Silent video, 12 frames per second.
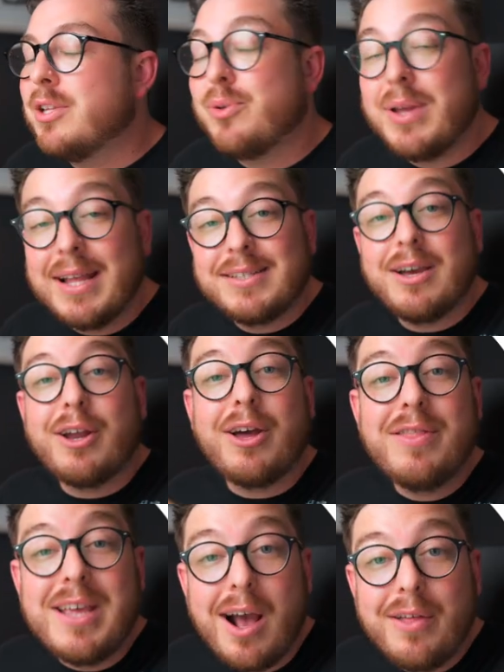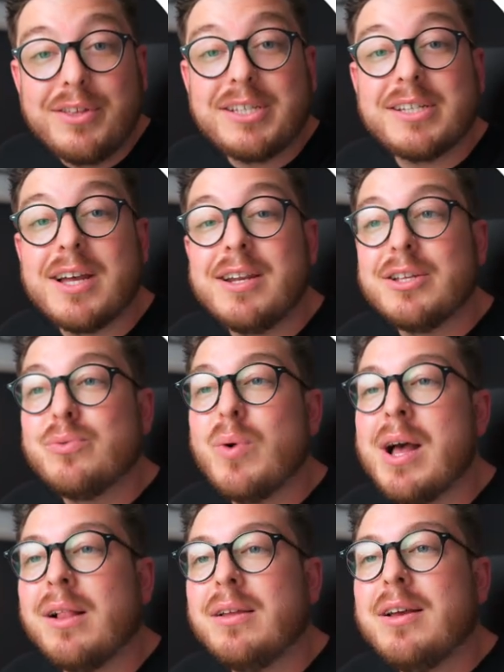so it gets cut on the other side as
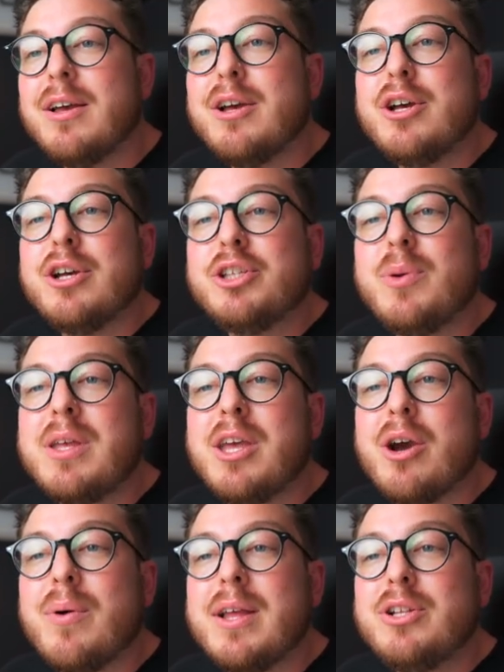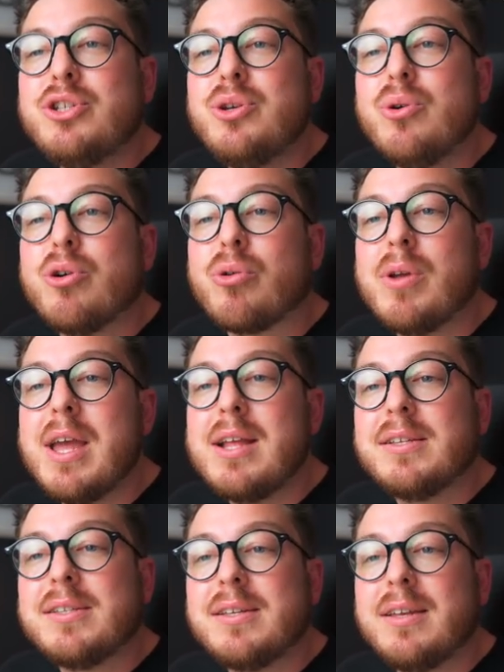well. So we can go into
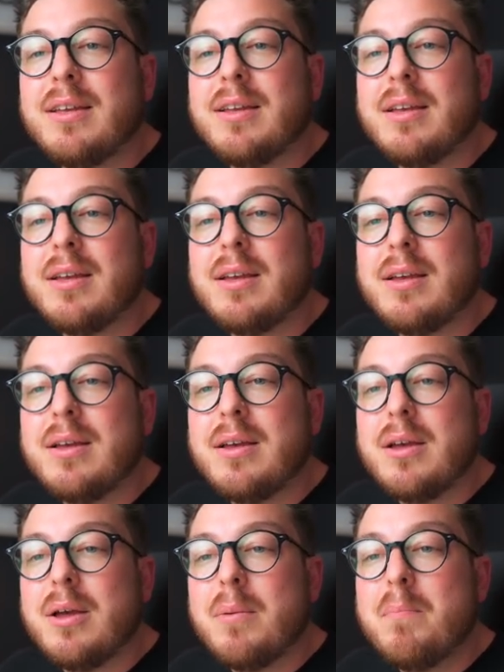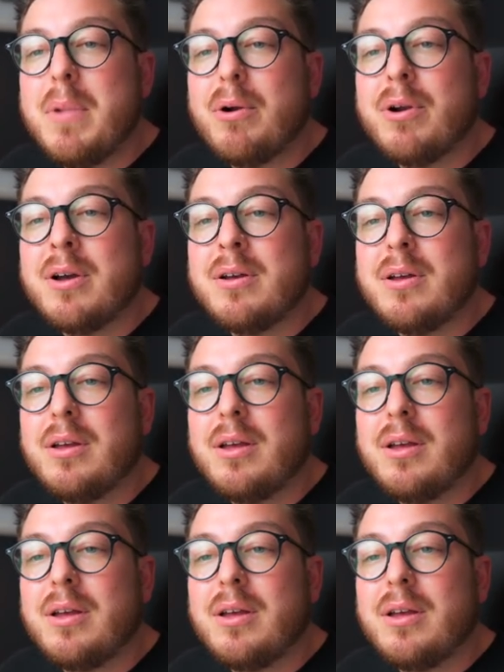Create, Mirror,